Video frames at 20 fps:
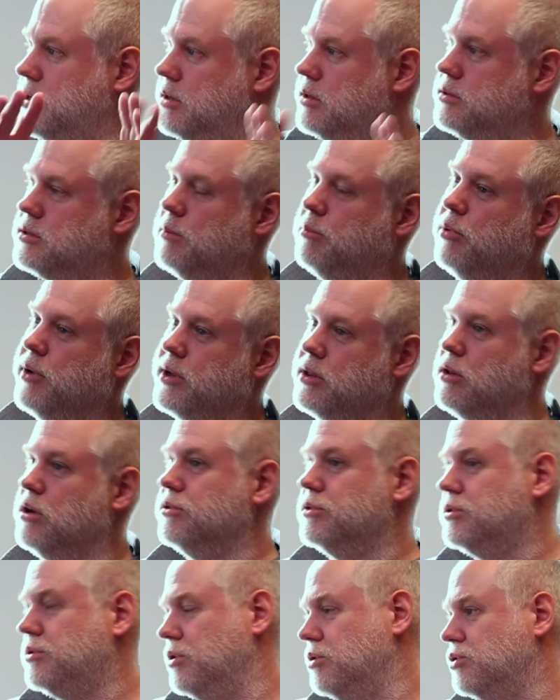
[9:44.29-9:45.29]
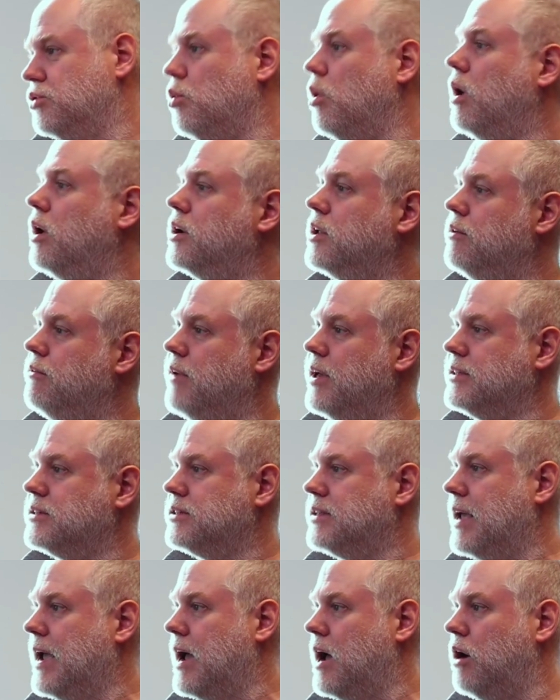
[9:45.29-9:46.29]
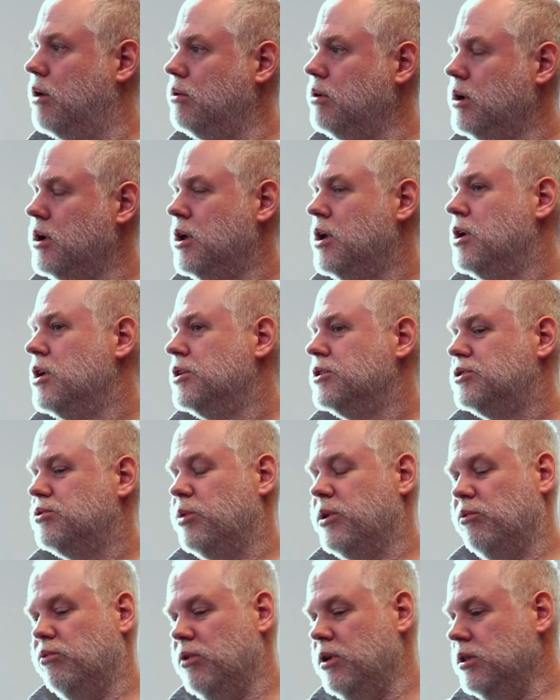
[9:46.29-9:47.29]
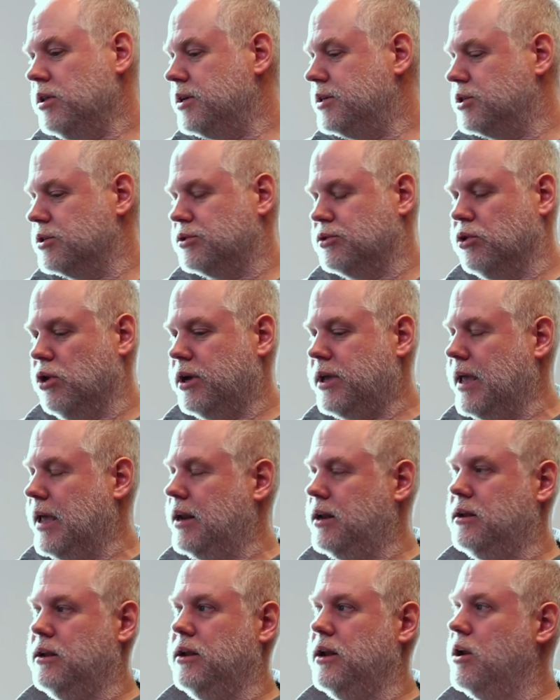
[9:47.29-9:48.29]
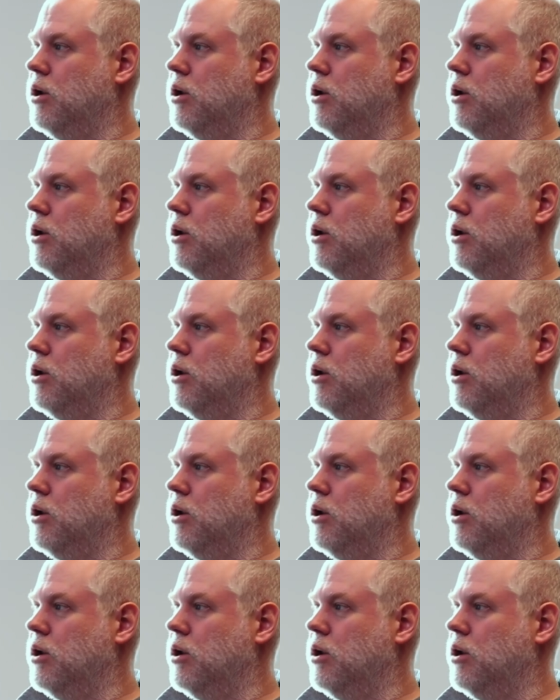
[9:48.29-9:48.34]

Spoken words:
to bring those quality events down. So we really just look at